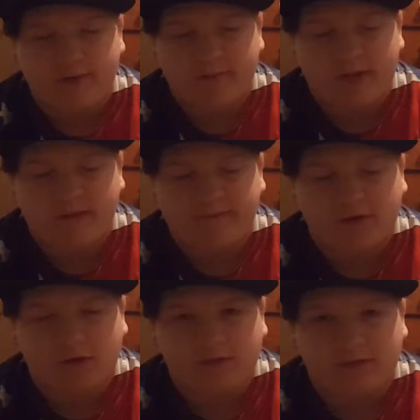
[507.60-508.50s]
my mouth
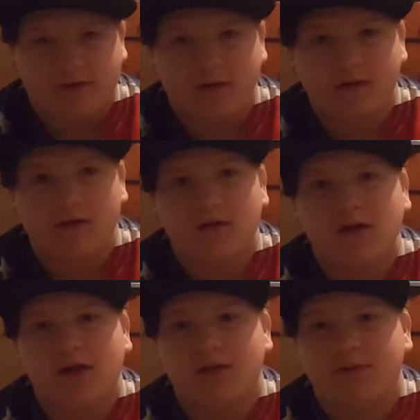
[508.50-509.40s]
hurts.
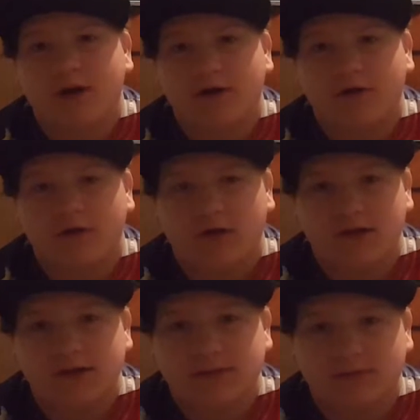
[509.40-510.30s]
And then we got our cookies.